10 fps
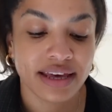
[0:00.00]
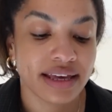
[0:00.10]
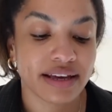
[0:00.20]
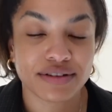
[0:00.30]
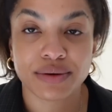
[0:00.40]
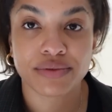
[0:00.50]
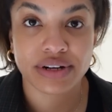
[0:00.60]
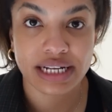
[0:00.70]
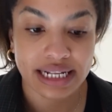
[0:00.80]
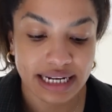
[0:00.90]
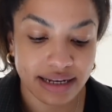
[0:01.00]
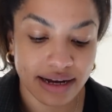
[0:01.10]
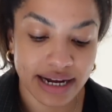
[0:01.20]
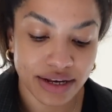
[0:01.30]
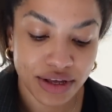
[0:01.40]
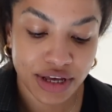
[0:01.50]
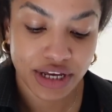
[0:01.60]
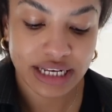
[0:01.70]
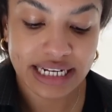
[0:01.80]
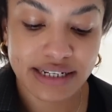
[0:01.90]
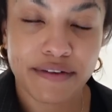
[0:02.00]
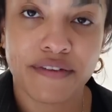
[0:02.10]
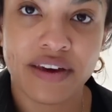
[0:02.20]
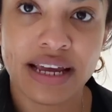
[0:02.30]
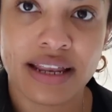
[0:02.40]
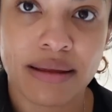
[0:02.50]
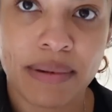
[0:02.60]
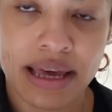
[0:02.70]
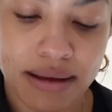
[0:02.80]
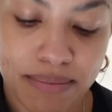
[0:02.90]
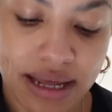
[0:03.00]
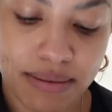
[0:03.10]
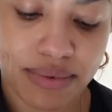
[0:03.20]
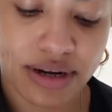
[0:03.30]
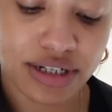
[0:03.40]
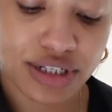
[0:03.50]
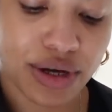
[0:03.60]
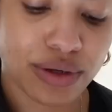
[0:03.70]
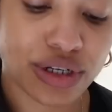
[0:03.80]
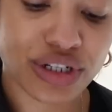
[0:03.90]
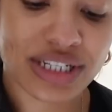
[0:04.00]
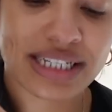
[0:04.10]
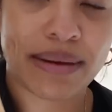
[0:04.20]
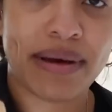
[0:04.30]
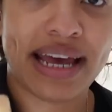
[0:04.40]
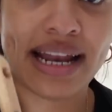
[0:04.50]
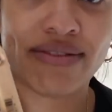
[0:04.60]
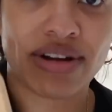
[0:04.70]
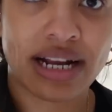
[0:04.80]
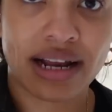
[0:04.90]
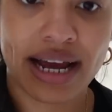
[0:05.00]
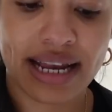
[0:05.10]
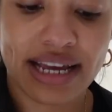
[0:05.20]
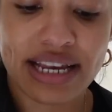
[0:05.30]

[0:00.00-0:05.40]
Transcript: Gives you a really clean line. You need to feed the peak paintbrush, so don't just dip it in really lightly.